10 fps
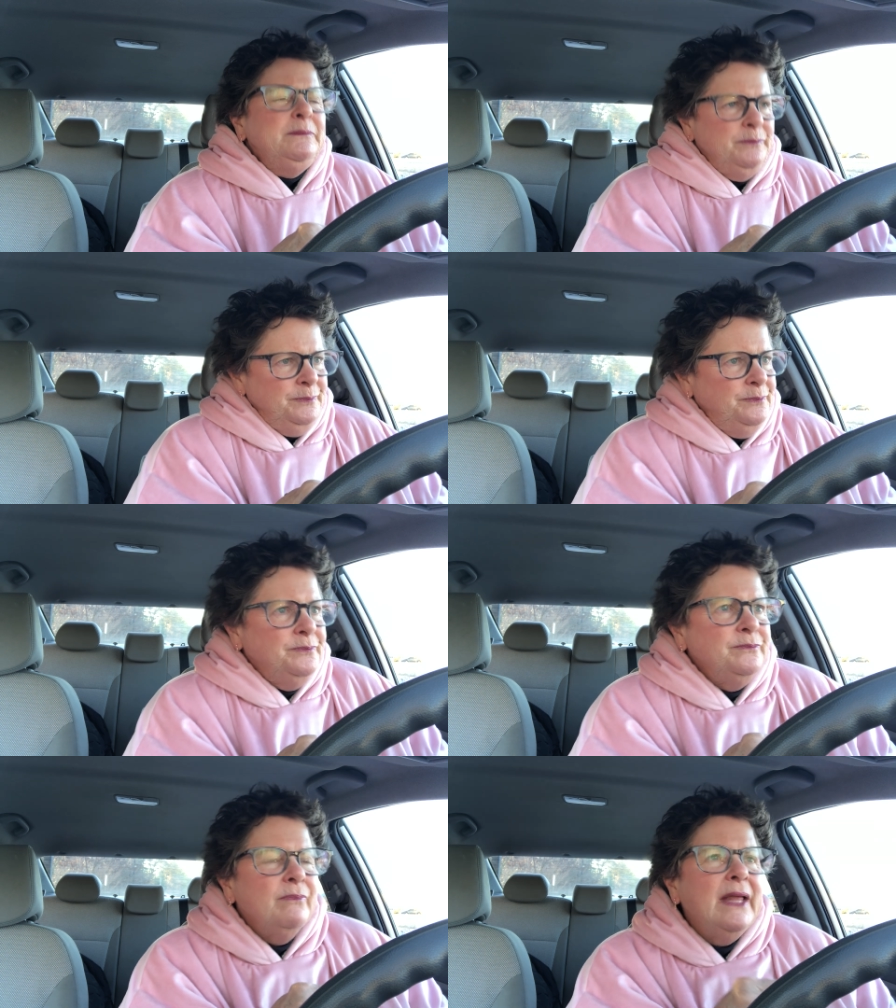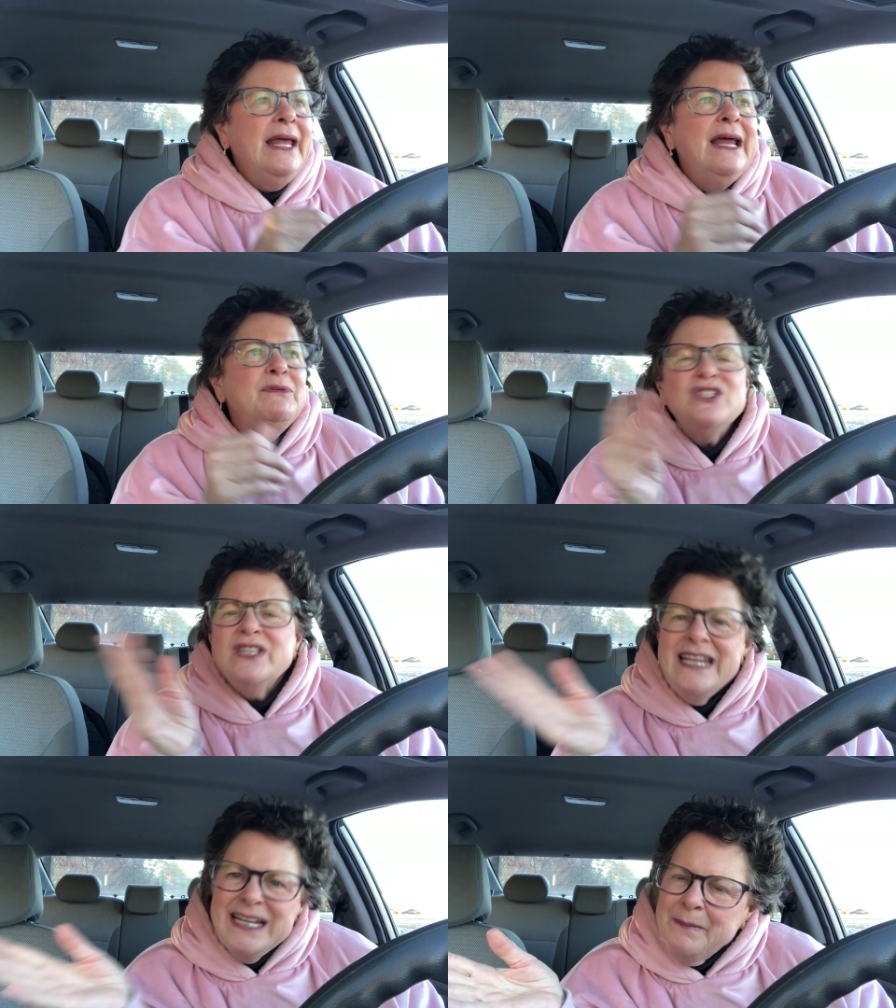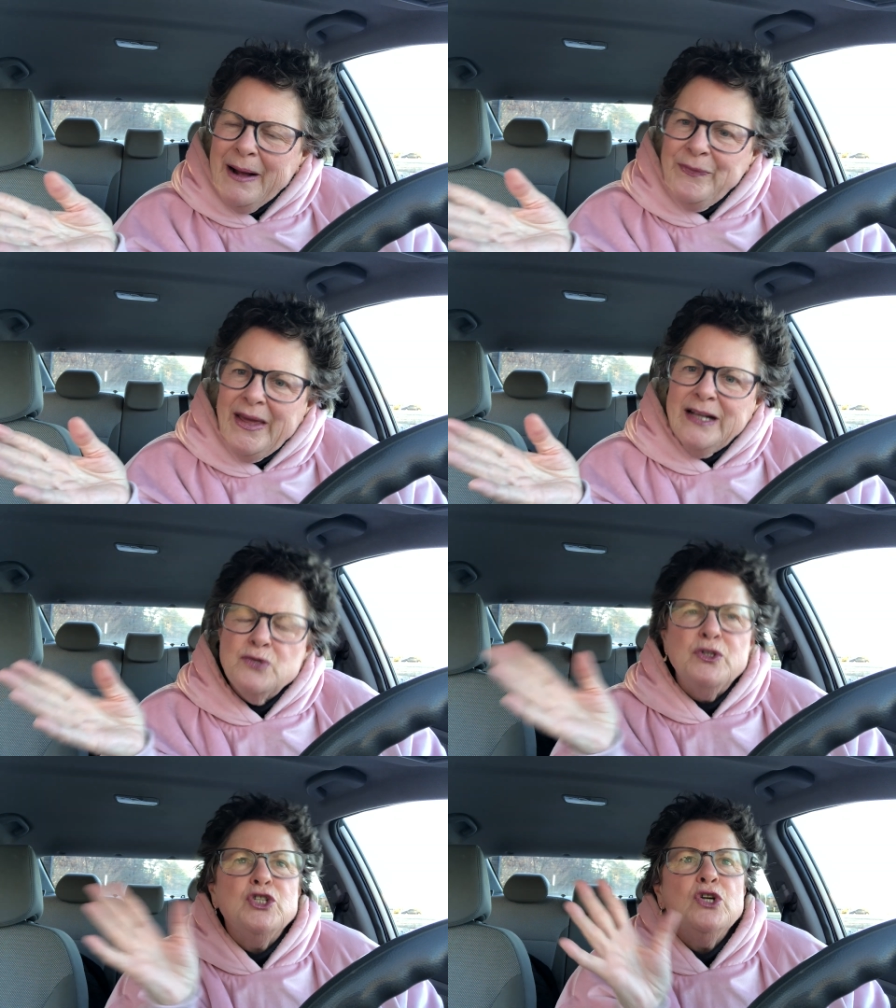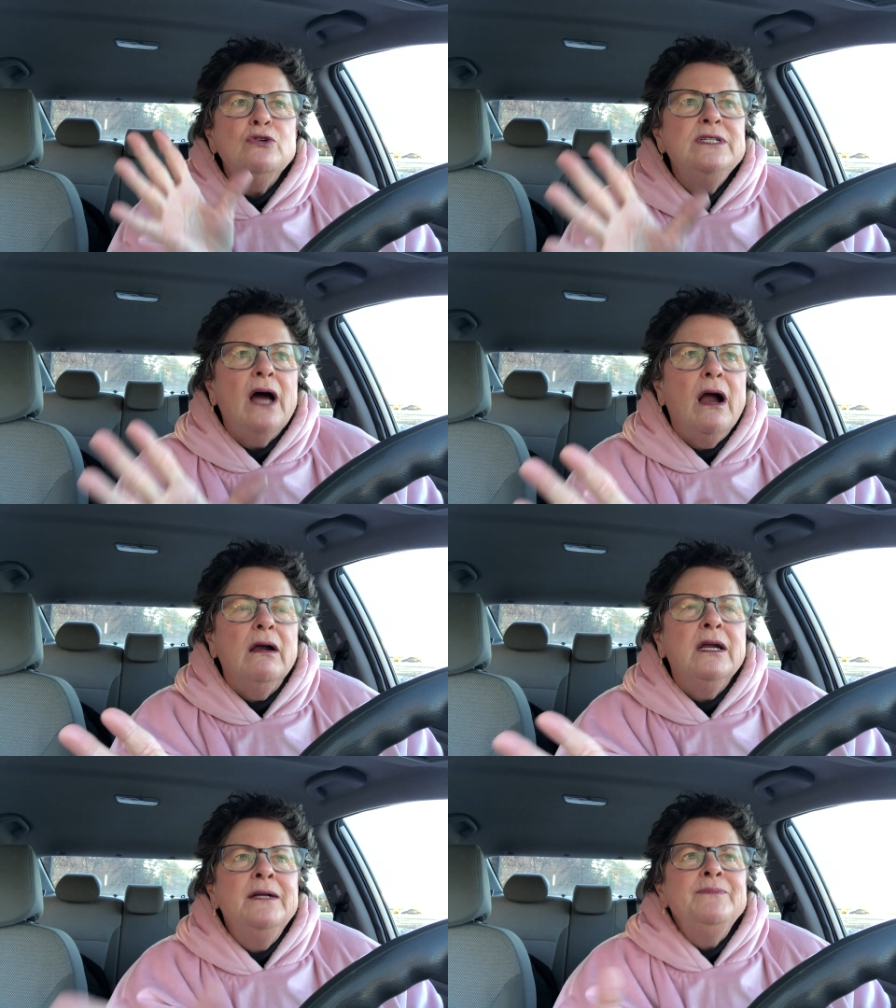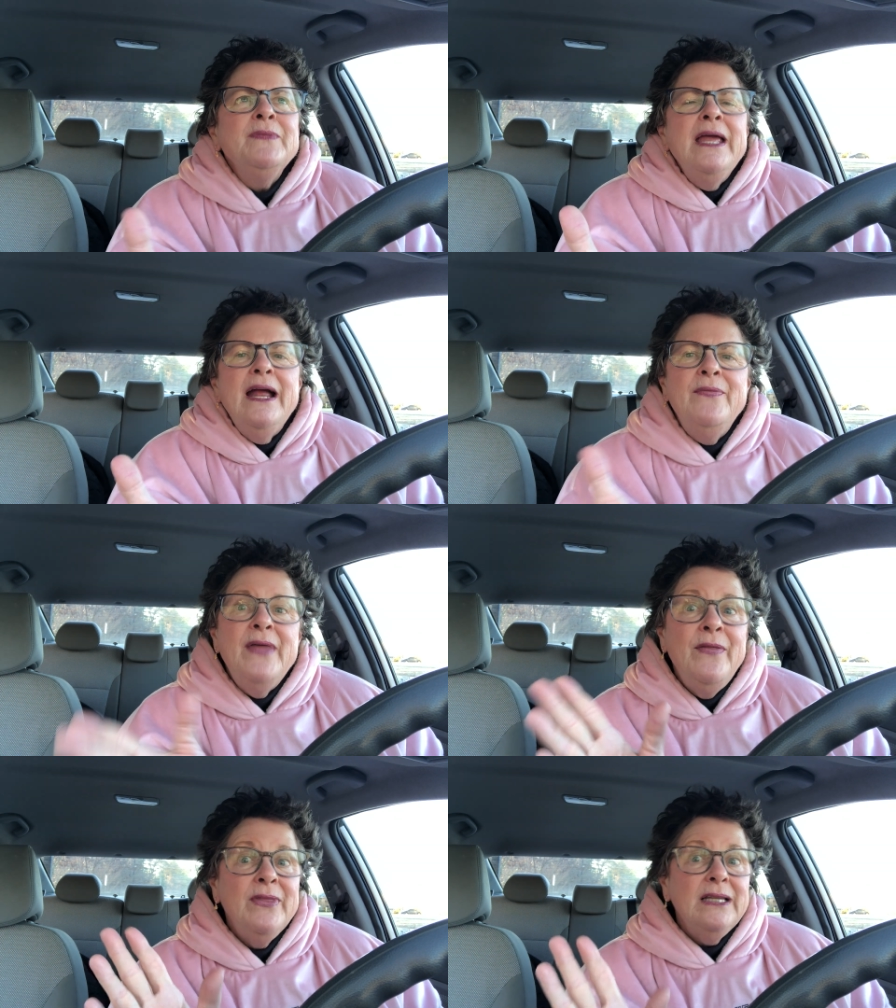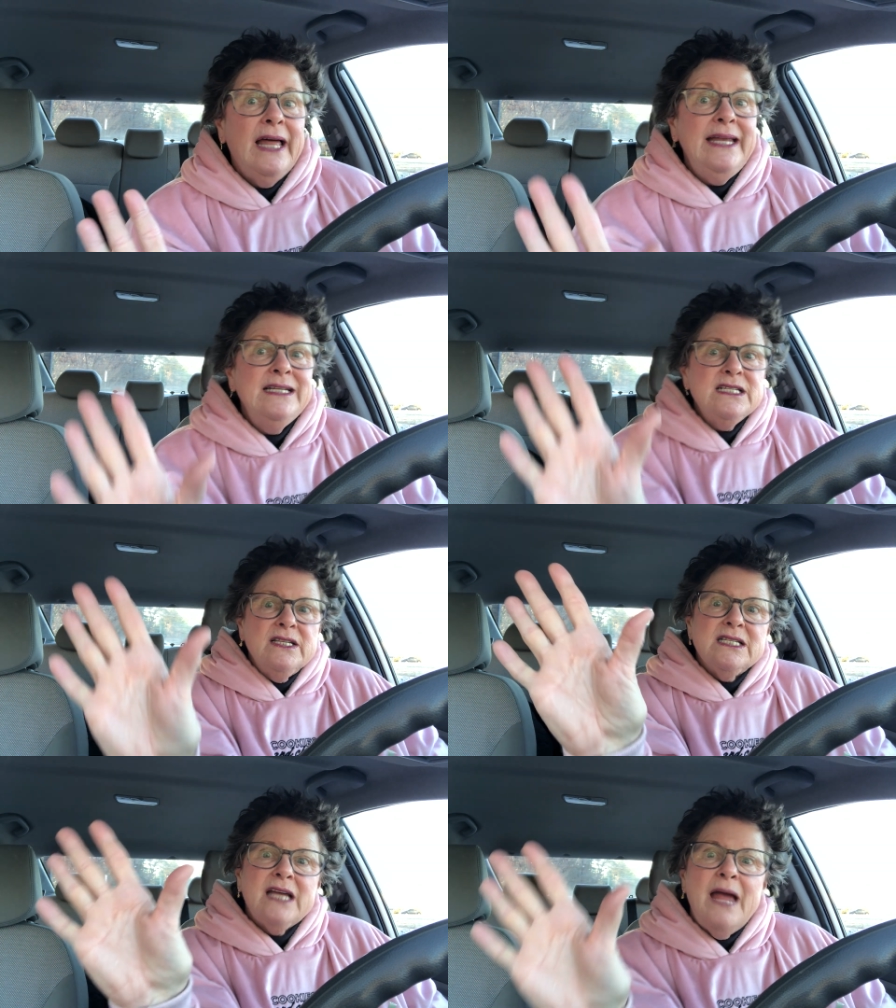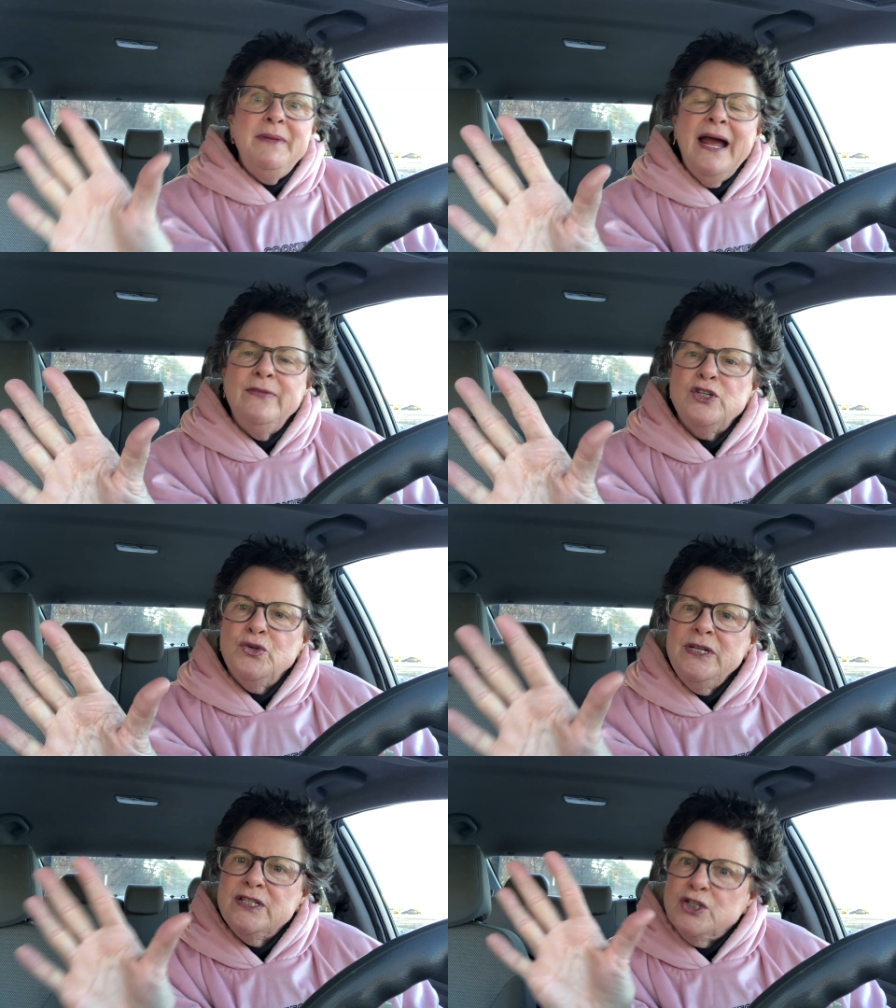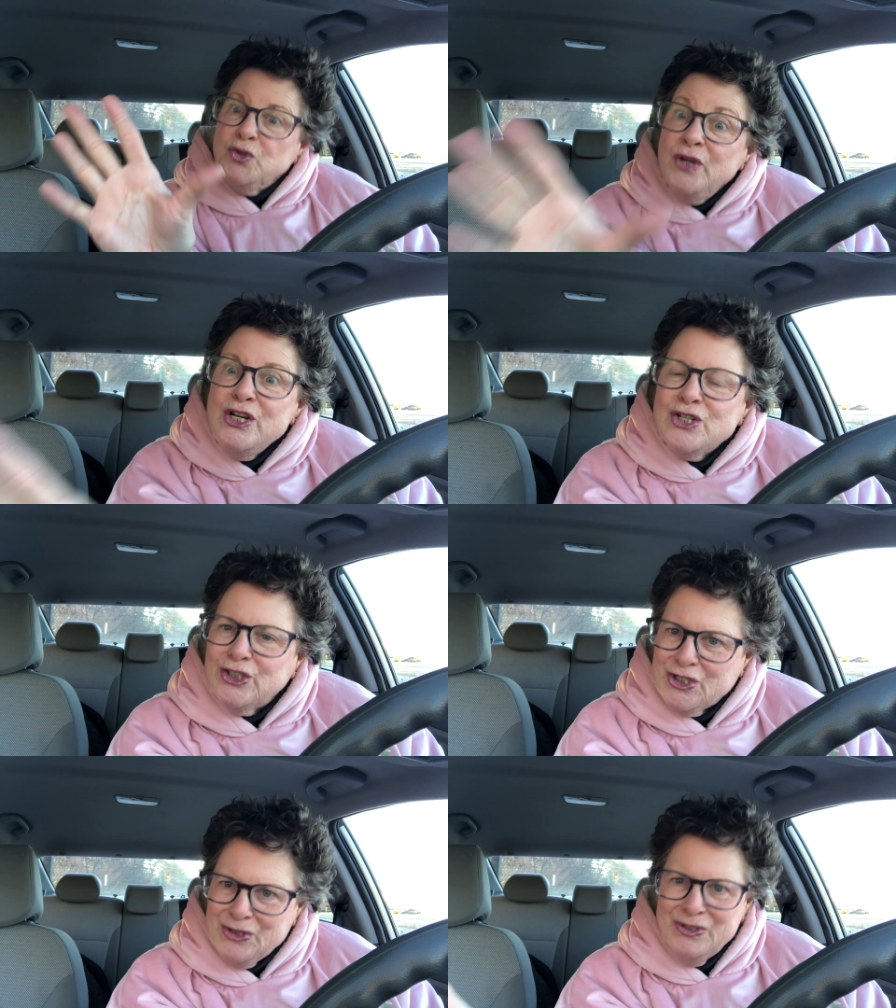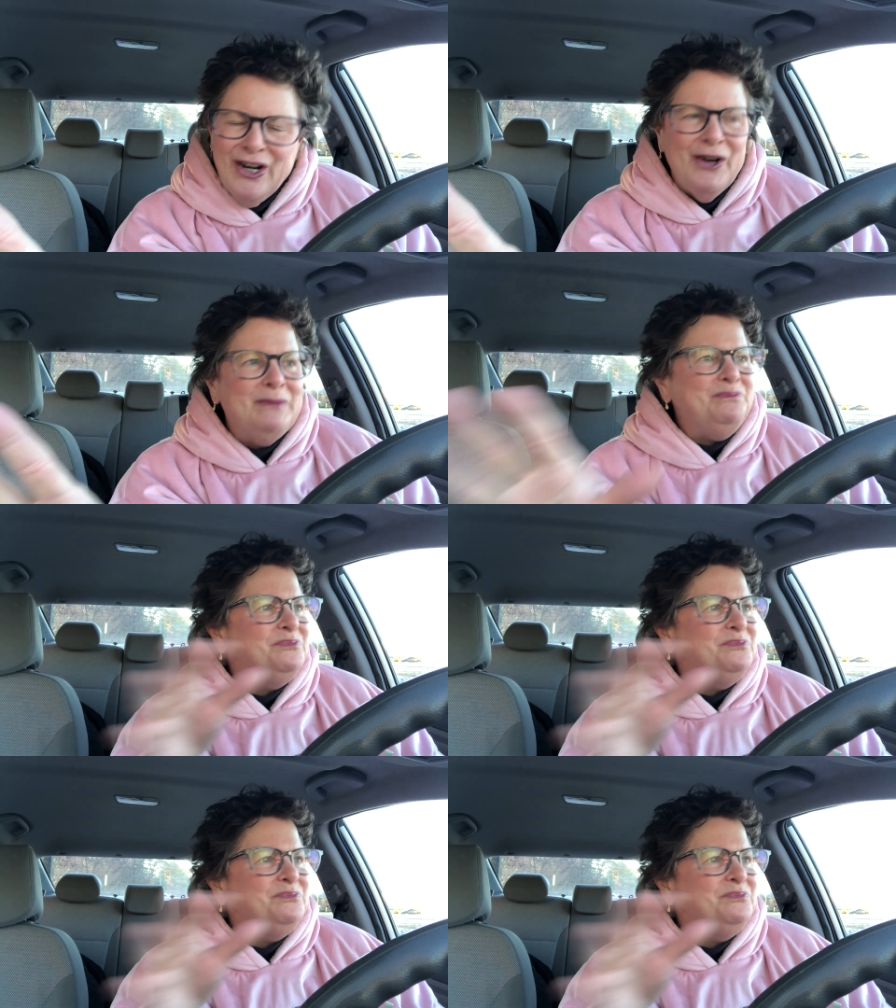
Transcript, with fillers: and I was thinking about that because it was so dark, and then the lightness of the sky behind the trees looked so dark,